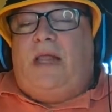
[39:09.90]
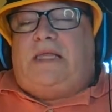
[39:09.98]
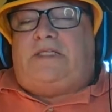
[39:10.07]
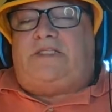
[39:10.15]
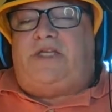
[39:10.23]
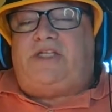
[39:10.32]

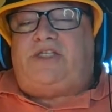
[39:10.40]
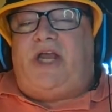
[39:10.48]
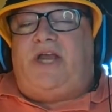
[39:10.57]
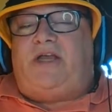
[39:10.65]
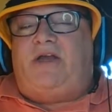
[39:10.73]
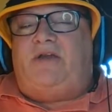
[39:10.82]

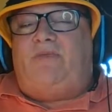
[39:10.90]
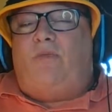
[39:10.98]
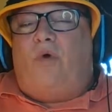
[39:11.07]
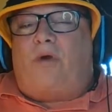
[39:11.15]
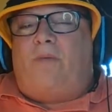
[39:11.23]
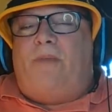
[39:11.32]
CJ could
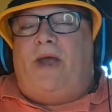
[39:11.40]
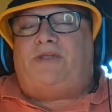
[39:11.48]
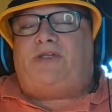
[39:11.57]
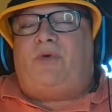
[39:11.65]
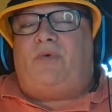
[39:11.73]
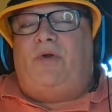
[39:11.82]
work
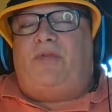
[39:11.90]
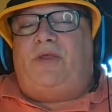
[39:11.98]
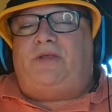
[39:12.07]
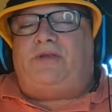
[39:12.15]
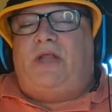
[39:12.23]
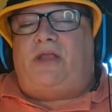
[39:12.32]
magic with
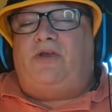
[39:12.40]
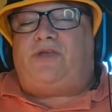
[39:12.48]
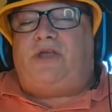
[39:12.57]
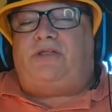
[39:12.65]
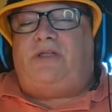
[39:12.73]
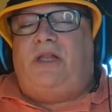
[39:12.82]
it. Like you
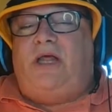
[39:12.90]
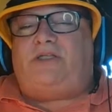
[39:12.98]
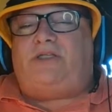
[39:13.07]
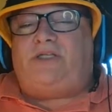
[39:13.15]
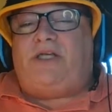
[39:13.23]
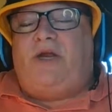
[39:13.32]
said, let
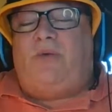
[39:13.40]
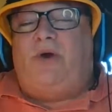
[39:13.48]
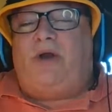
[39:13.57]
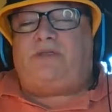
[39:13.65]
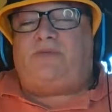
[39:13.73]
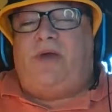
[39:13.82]
CJ work
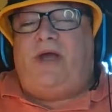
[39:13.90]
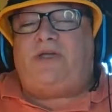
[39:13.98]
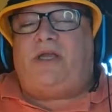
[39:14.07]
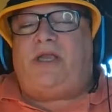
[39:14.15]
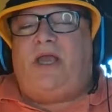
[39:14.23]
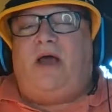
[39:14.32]
his
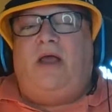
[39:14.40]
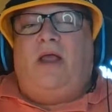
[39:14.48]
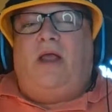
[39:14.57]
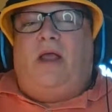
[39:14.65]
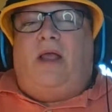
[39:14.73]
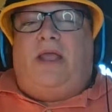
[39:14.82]
magic. Yeah,
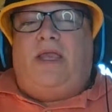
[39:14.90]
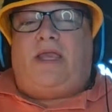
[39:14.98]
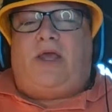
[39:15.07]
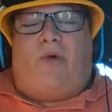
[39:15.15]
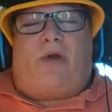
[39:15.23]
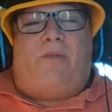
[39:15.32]
he
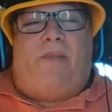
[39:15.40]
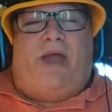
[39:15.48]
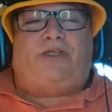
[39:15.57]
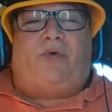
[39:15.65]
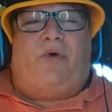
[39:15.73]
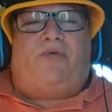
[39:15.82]
can work
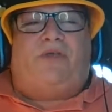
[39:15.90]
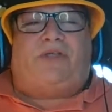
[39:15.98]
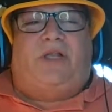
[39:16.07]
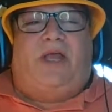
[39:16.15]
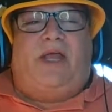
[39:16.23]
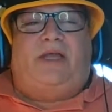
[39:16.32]
magic with his
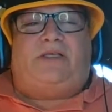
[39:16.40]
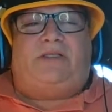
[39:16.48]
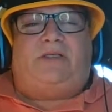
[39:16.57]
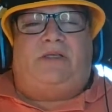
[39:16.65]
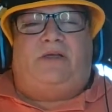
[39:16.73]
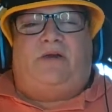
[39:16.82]
legs.
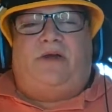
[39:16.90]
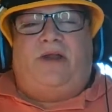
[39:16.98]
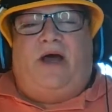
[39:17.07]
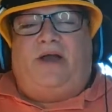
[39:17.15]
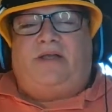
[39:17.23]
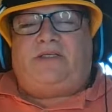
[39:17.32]
And
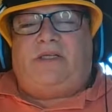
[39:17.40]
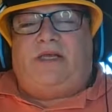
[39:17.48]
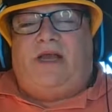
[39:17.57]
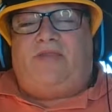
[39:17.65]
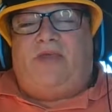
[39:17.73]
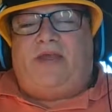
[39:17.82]
honestly,
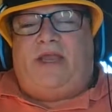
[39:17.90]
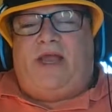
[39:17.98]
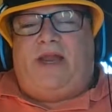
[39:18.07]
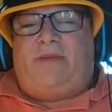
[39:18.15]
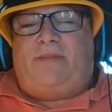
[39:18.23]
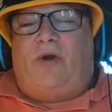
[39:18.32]
I think it
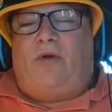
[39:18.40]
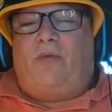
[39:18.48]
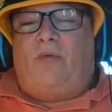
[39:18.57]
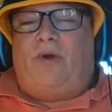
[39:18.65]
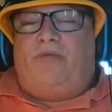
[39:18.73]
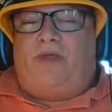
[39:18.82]
got him hurt in
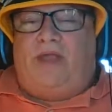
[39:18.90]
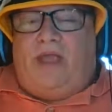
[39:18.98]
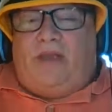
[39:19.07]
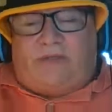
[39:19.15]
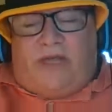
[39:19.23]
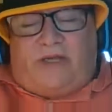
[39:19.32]
one of the
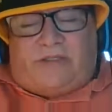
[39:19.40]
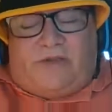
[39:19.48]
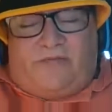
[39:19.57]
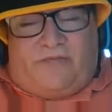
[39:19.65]
games, guys.